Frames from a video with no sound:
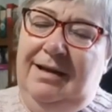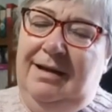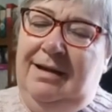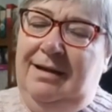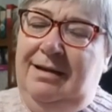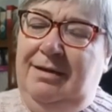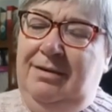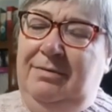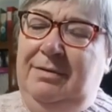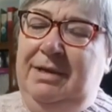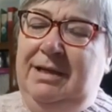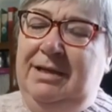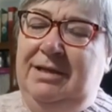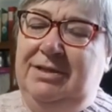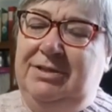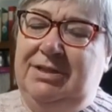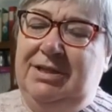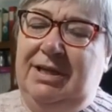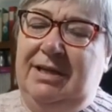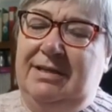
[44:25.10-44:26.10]
Oh, we
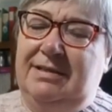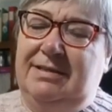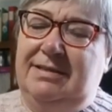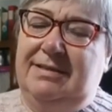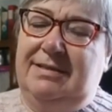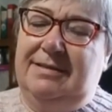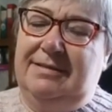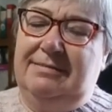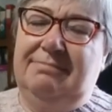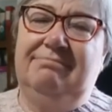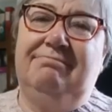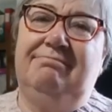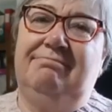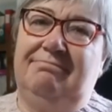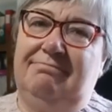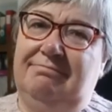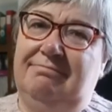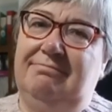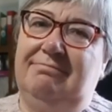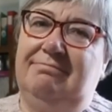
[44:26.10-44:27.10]
are just
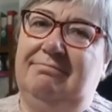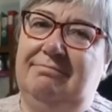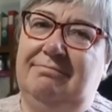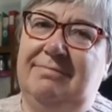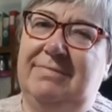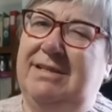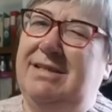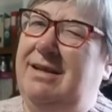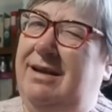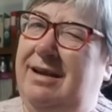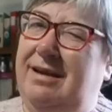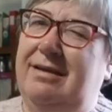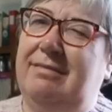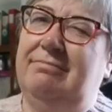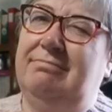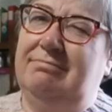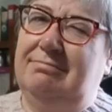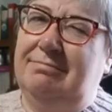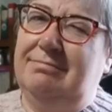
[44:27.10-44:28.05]
slick.